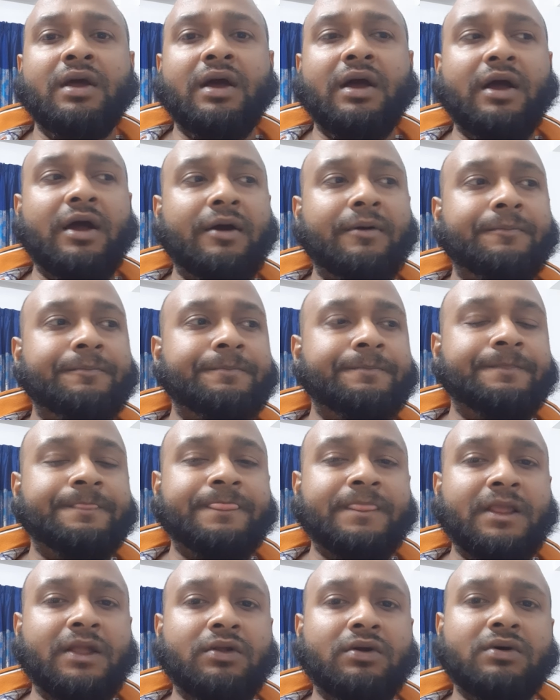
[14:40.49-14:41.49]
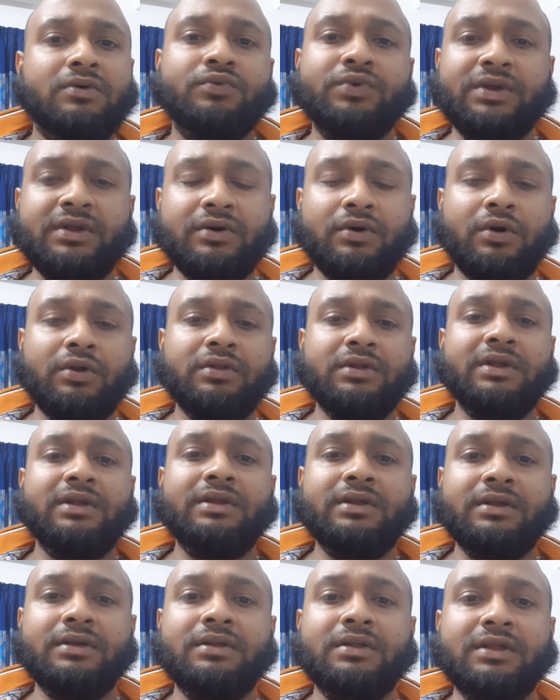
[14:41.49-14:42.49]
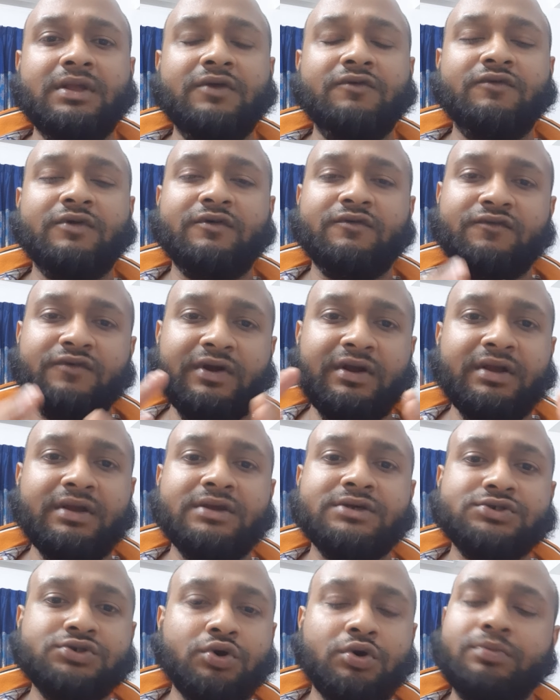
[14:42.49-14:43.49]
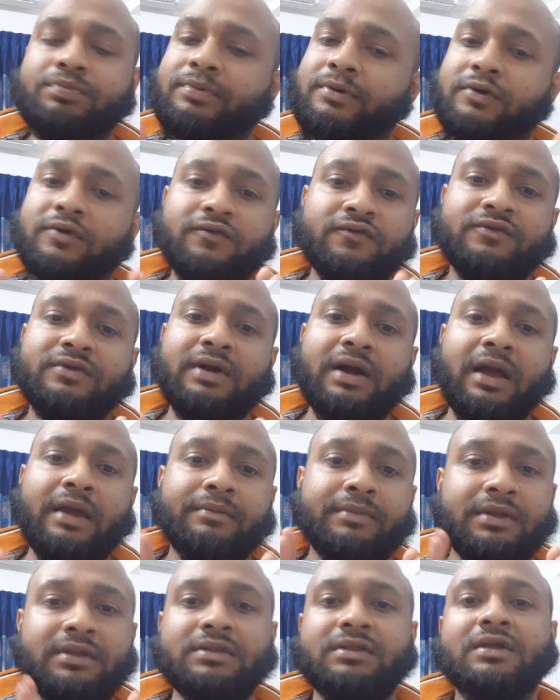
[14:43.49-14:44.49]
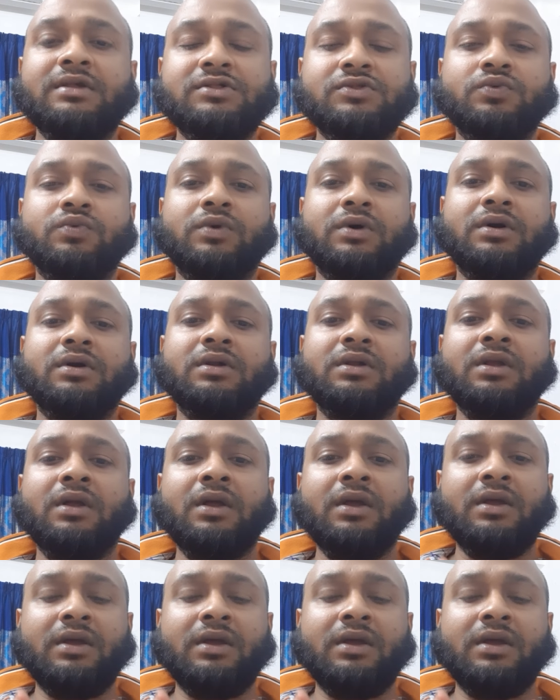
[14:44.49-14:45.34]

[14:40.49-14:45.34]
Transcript: We only live a very short period of time in this world.